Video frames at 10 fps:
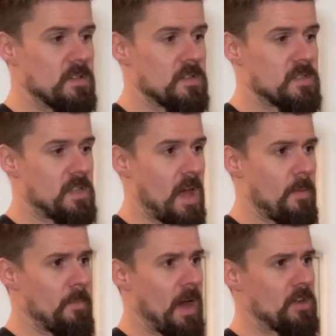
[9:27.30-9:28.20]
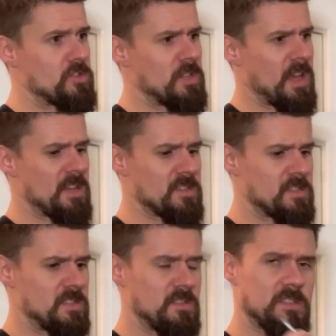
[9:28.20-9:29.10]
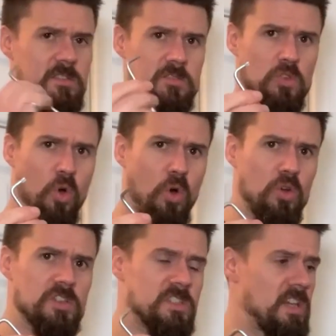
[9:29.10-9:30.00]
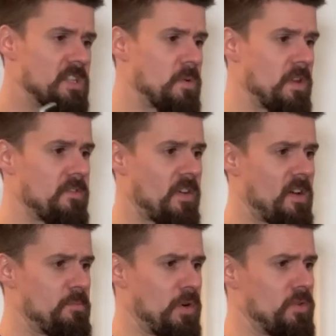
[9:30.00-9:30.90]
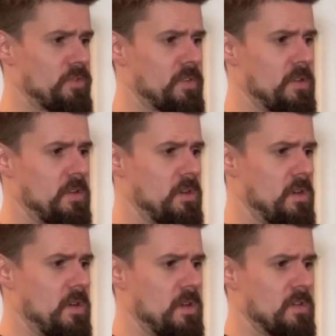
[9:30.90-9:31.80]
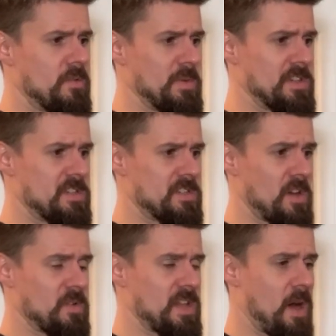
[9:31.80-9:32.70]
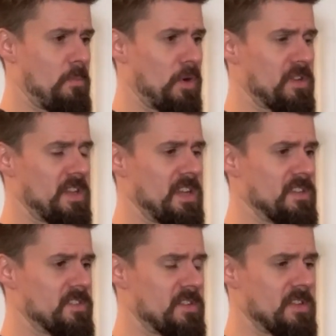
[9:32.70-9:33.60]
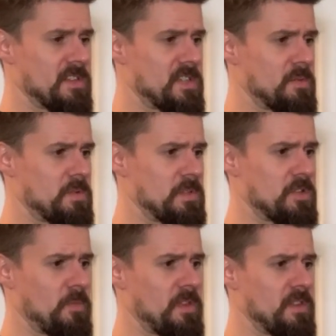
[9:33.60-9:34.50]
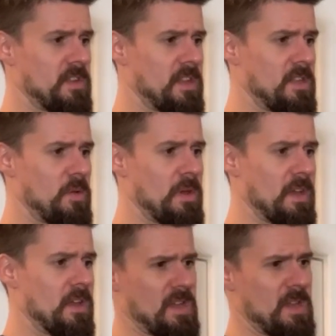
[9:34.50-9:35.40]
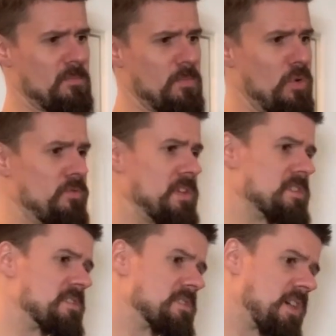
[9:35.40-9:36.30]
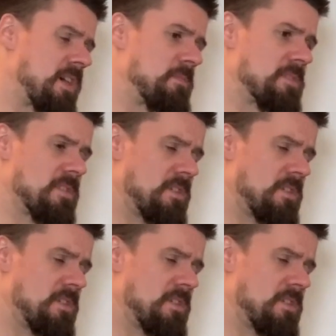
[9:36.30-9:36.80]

stem actually has Torx T25 bolts, which shows how modern it is. That seems to be something that they're doing in more recent times.